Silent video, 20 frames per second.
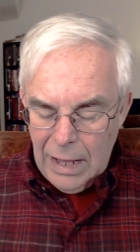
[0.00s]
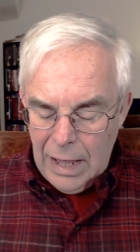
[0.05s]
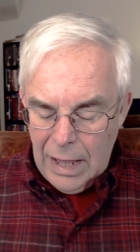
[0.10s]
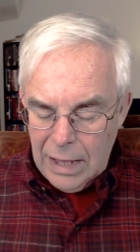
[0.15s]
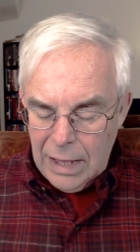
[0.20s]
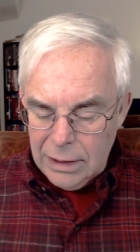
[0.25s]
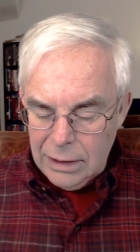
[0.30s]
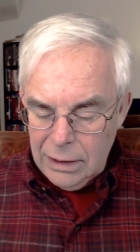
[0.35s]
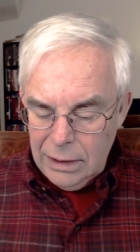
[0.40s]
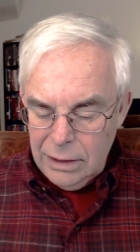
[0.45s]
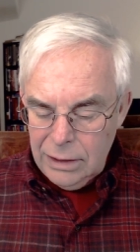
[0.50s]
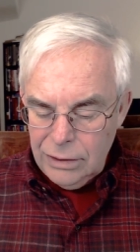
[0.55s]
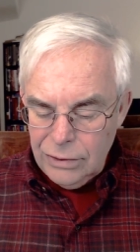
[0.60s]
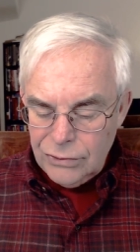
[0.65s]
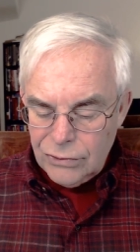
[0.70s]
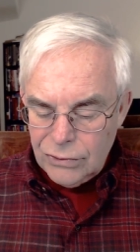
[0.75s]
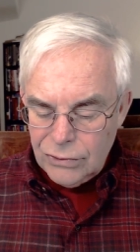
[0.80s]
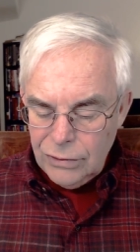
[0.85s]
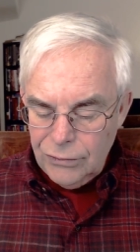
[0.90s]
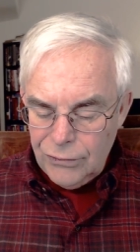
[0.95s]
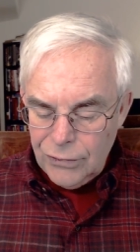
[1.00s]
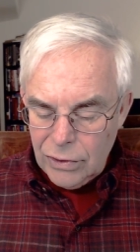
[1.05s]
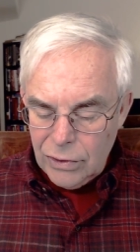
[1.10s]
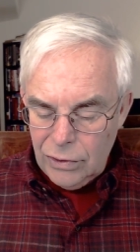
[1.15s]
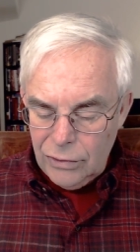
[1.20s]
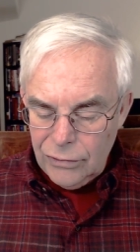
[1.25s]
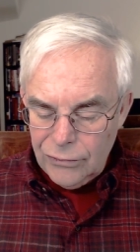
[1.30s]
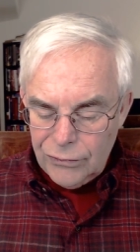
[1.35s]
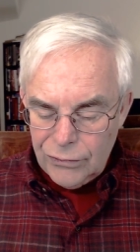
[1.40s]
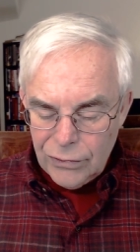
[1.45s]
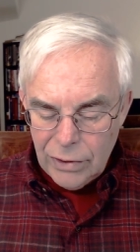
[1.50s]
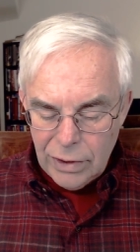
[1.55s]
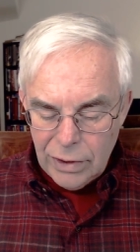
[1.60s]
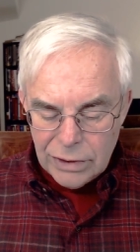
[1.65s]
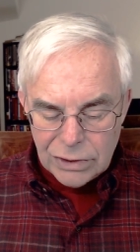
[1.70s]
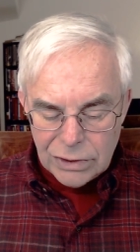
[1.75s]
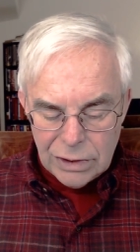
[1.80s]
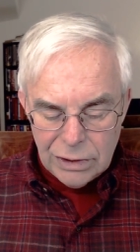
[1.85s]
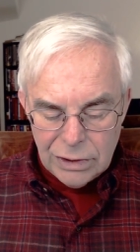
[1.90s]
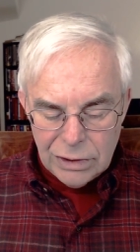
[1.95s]
And it is difficult for
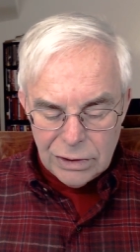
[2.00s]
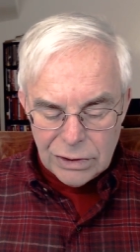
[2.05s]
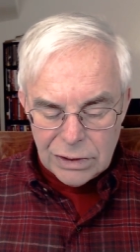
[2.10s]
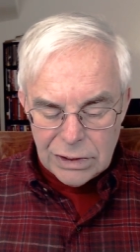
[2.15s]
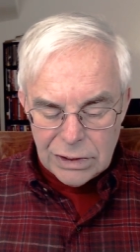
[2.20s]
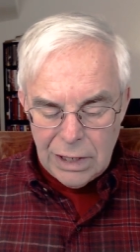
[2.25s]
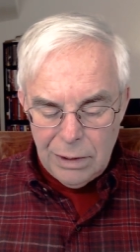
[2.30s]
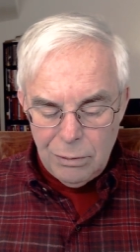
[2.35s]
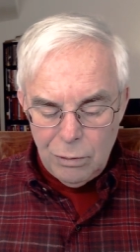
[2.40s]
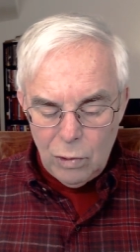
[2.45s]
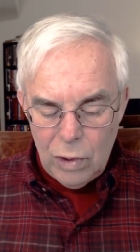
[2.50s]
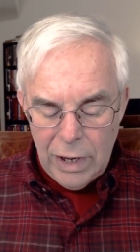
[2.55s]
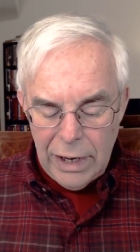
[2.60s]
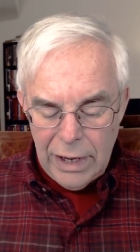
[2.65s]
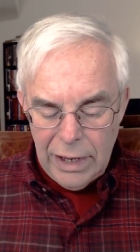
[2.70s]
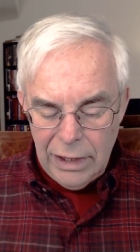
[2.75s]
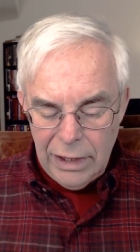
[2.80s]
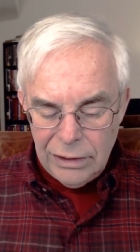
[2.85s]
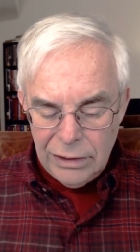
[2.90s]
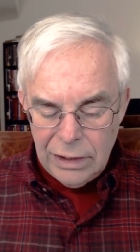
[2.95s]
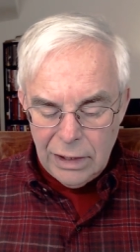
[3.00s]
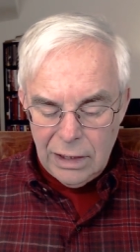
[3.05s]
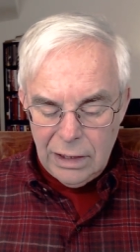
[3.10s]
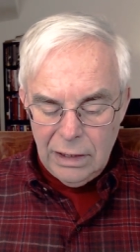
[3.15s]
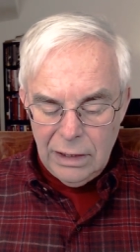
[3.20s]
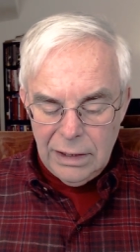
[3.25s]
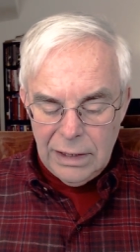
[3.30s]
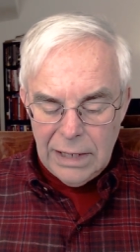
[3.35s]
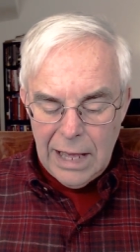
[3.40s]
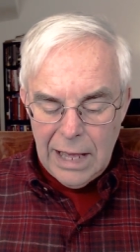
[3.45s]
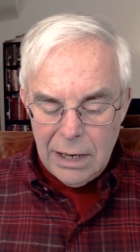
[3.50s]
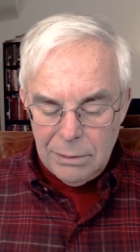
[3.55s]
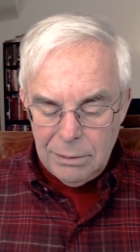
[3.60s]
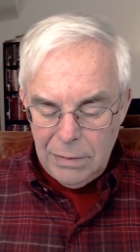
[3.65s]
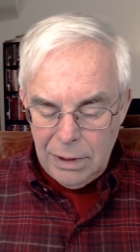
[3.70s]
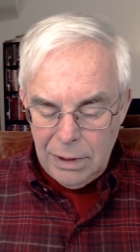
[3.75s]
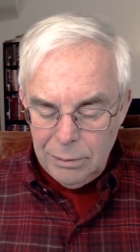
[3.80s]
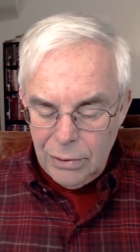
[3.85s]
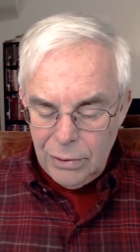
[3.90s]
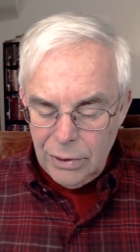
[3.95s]
us in the same way that an
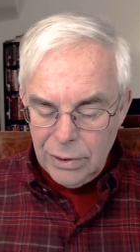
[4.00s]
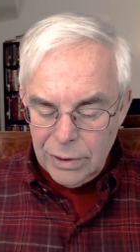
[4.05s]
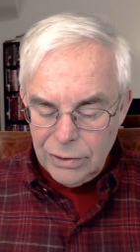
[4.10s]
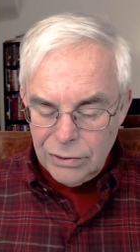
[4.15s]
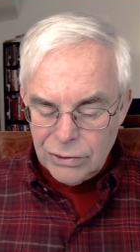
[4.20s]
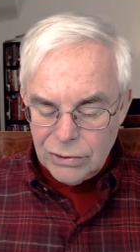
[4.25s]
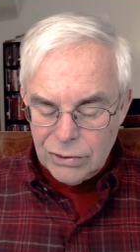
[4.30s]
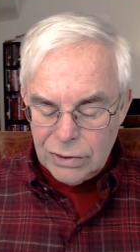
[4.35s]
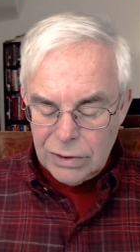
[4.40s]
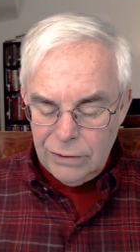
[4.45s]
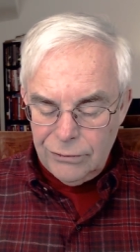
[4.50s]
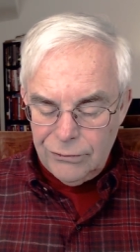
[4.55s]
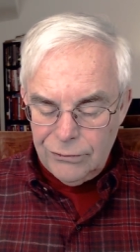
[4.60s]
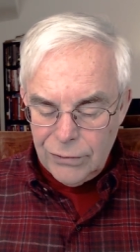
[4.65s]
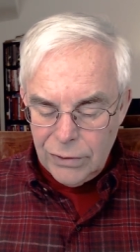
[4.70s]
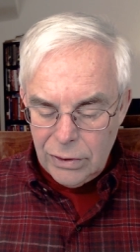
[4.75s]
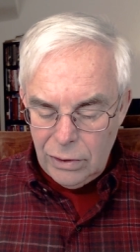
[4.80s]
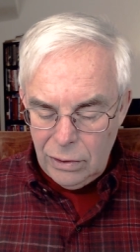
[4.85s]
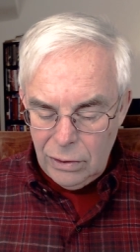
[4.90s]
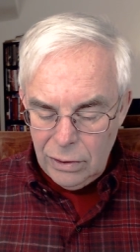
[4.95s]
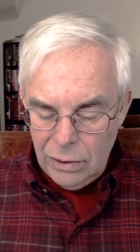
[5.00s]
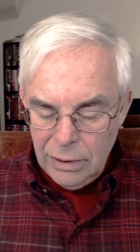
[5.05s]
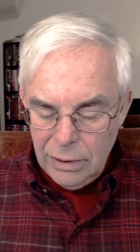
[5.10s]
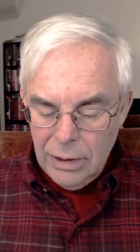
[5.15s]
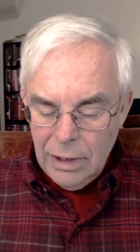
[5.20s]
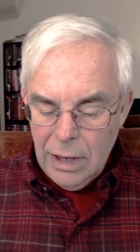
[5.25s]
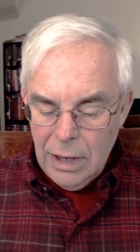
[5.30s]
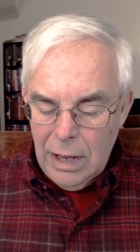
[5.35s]
anatomy book is difficult.